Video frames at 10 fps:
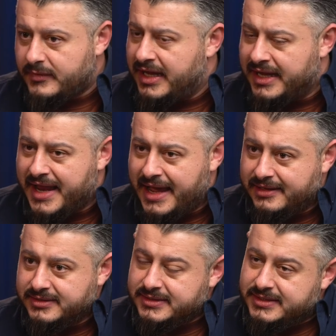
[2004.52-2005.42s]
And that
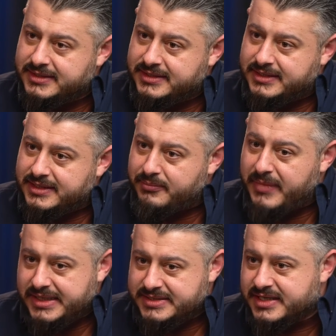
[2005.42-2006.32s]

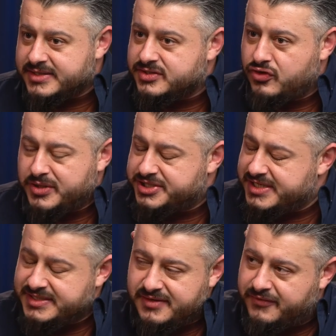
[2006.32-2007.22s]
makes this so much
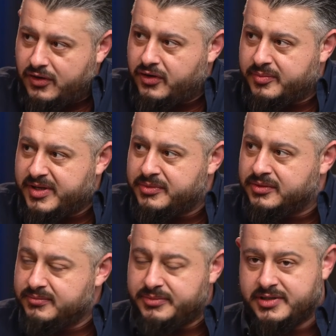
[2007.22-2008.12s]
easier for a lot of people,
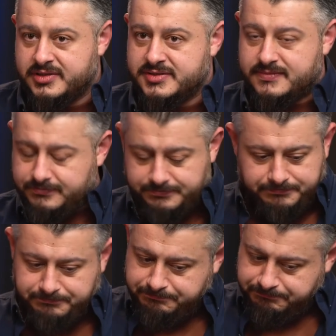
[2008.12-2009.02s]
because
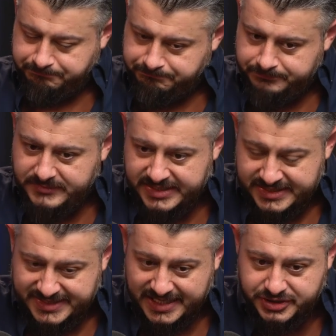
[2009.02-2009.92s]

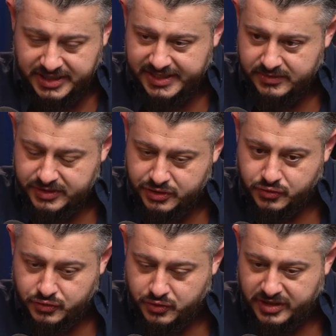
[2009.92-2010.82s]
essentially
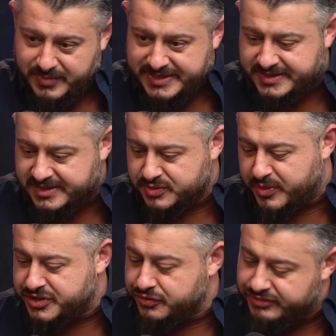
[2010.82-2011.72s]
you come into this
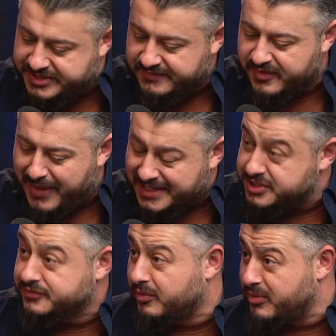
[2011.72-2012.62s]
space, you receive the
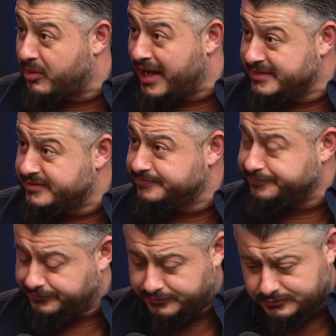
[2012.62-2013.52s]
message from the brand.
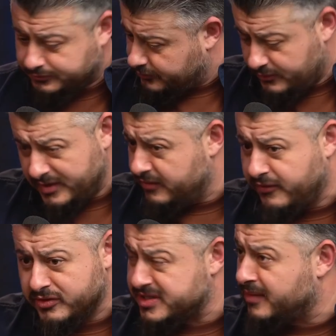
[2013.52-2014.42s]

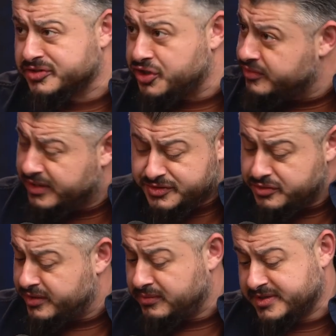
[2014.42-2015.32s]
For example,
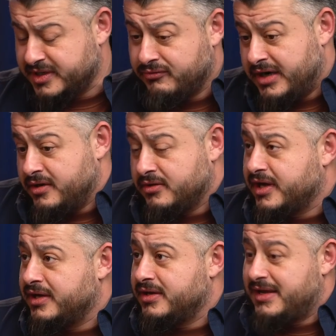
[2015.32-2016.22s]
Tudor will say, right,
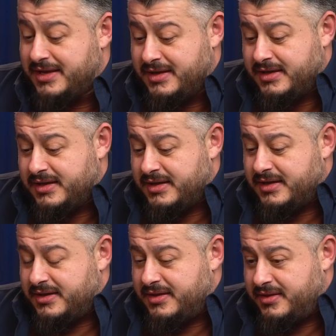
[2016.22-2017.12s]
okay,
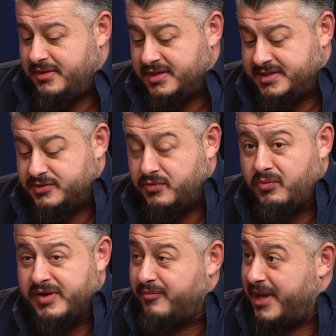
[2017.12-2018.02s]
this is what
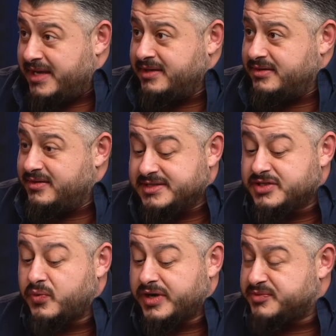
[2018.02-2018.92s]
we've made. This
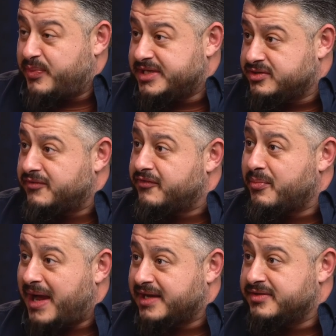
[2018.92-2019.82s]
is what it's based on from
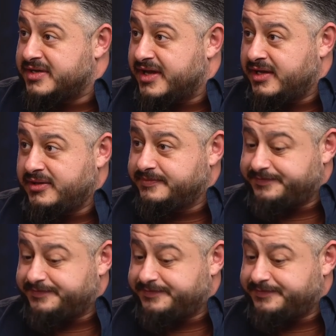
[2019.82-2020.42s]
back in the day.